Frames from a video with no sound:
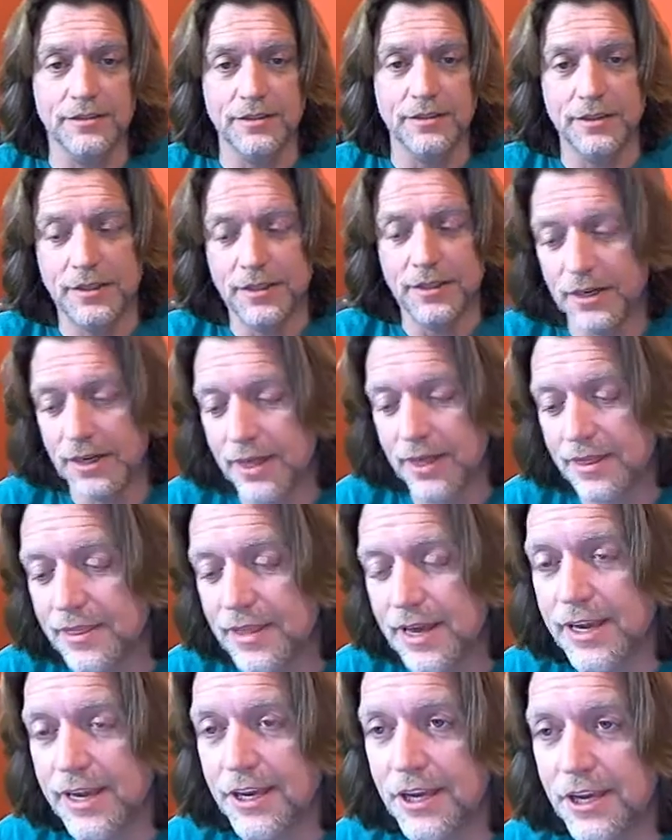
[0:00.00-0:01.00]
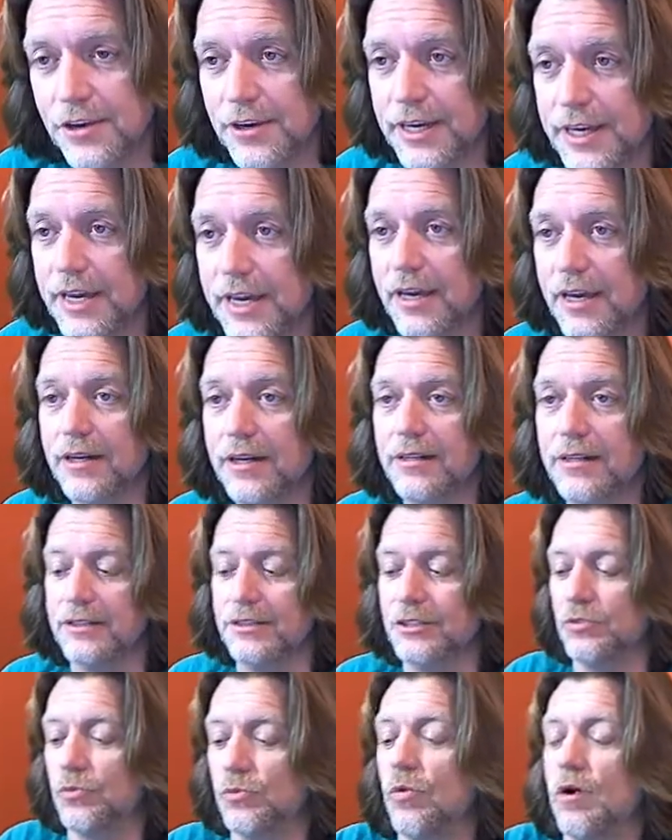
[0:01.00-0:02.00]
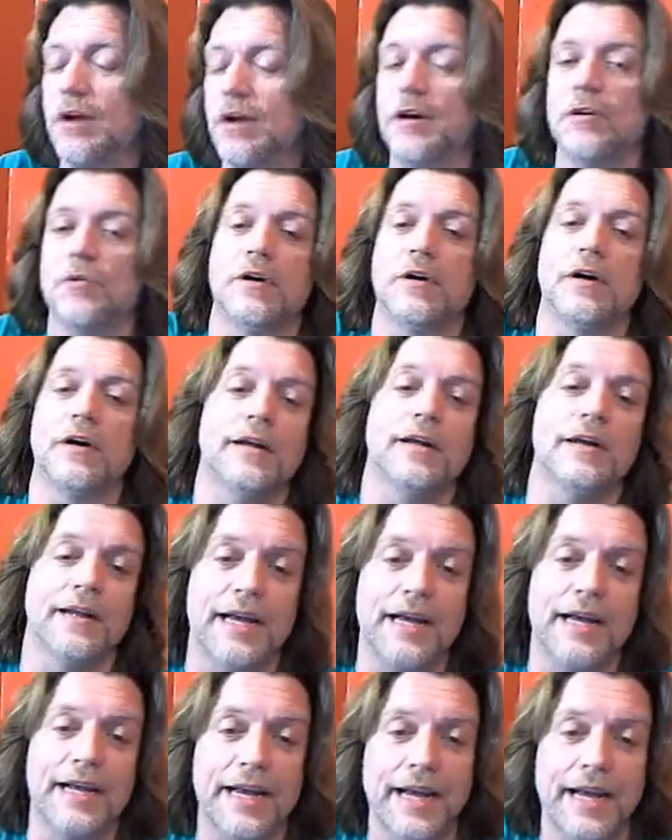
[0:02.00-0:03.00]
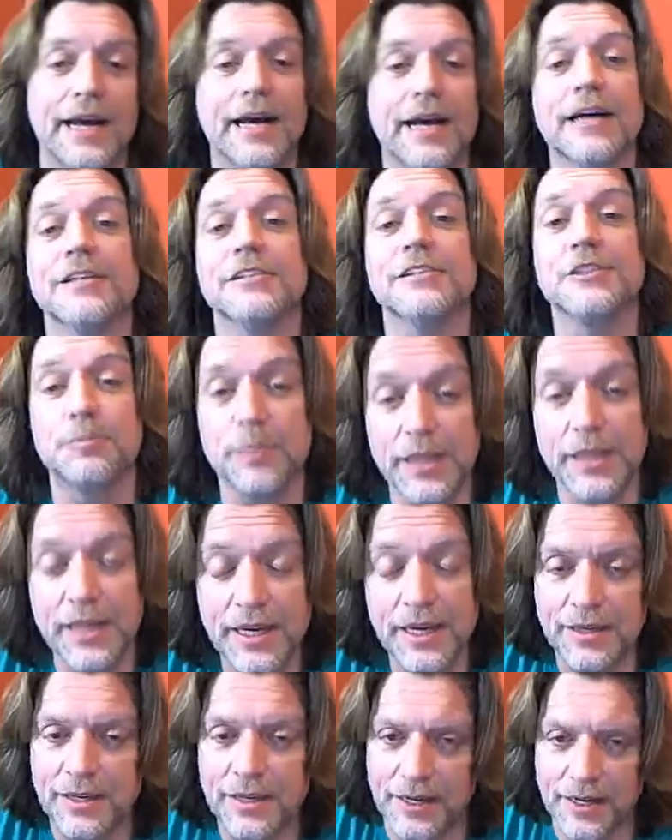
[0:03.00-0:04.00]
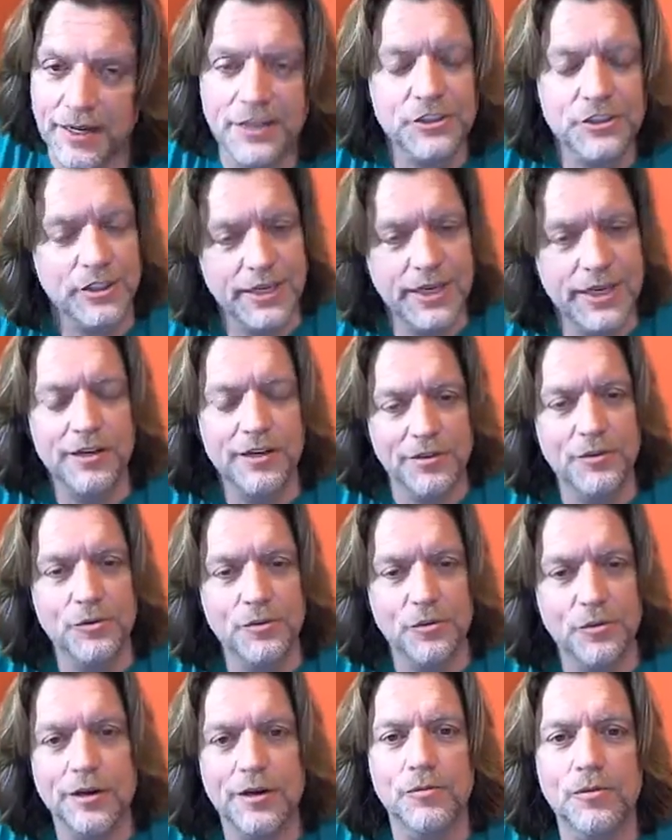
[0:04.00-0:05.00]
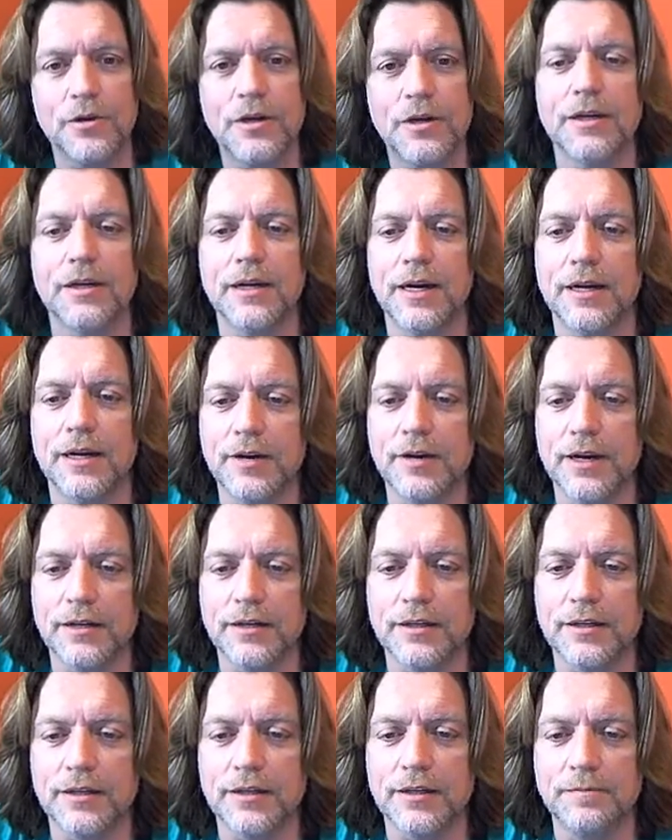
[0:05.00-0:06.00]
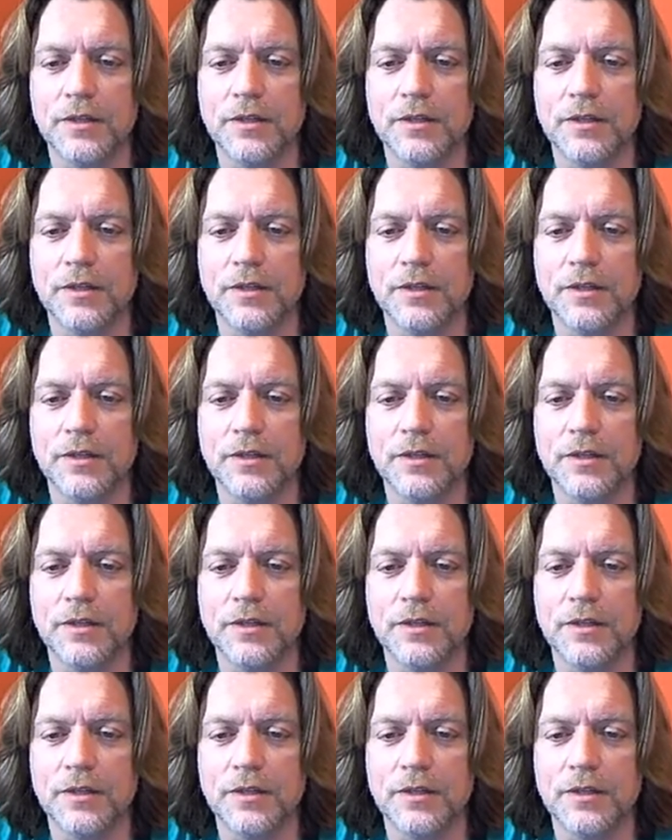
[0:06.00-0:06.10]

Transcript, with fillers: and I thank you again. It's 101, and I got a split and actually get on the 101, ironically,